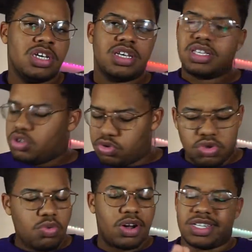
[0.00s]

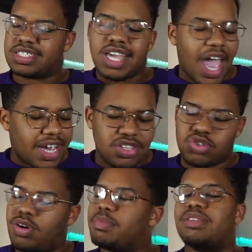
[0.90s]
you want to say I could
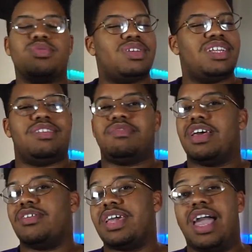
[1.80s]
do. I'm not doing any of
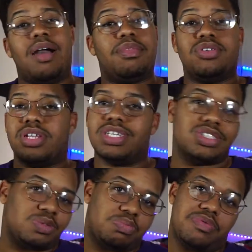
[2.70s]
that, okay? I'm literally
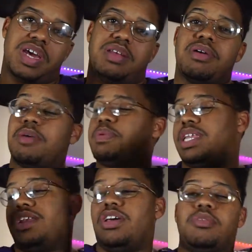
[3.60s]
just providing my
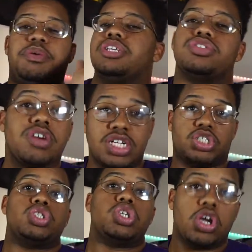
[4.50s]
opinion on a picture I
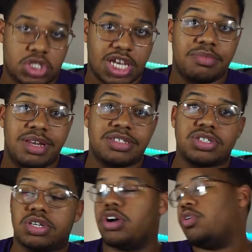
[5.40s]
just saw 10 minutes
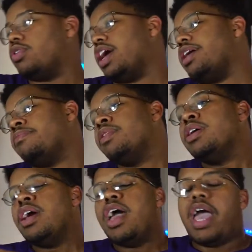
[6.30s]
ago, okay?
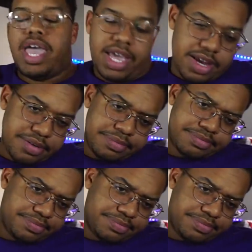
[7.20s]
And